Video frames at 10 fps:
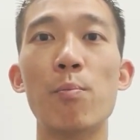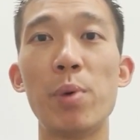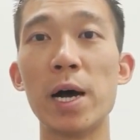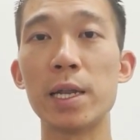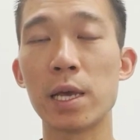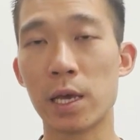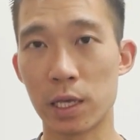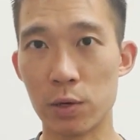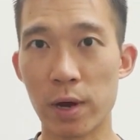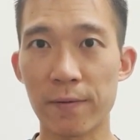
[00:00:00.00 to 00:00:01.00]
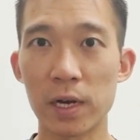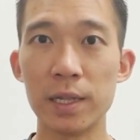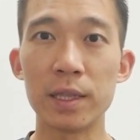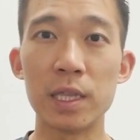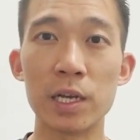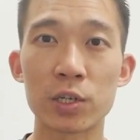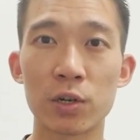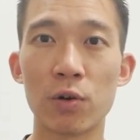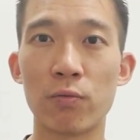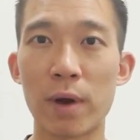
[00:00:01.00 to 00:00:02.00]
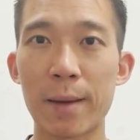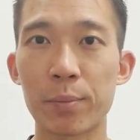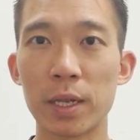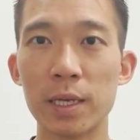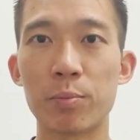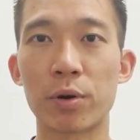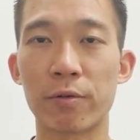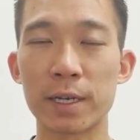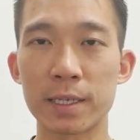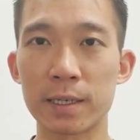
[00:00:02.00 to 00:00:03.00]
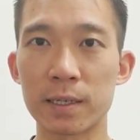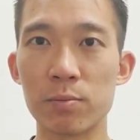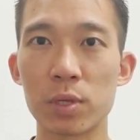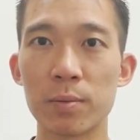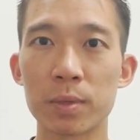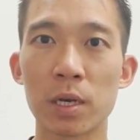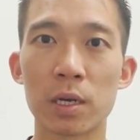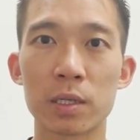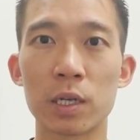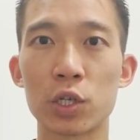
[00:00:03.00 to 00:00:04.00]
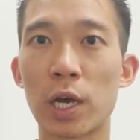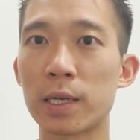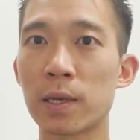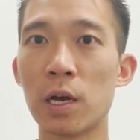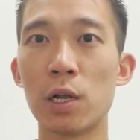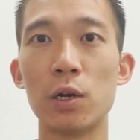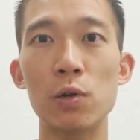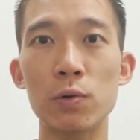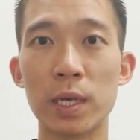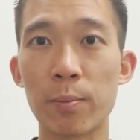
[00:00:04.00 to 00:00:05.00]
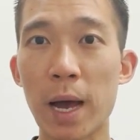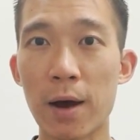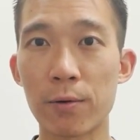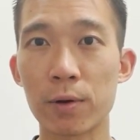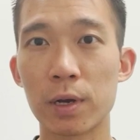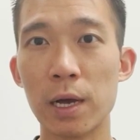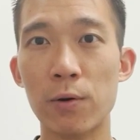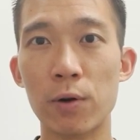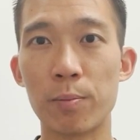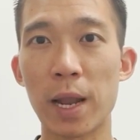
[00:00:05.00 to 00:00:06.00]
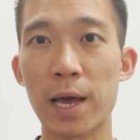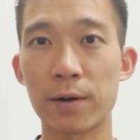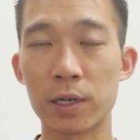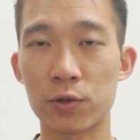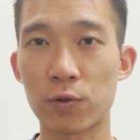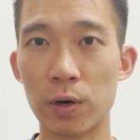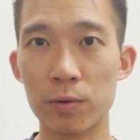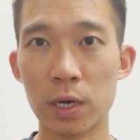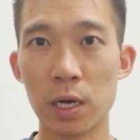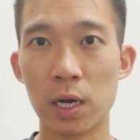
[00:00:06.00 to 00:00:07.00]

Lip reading: but you have additional rapidly progressing symptoms, such as losing bowel or bladder control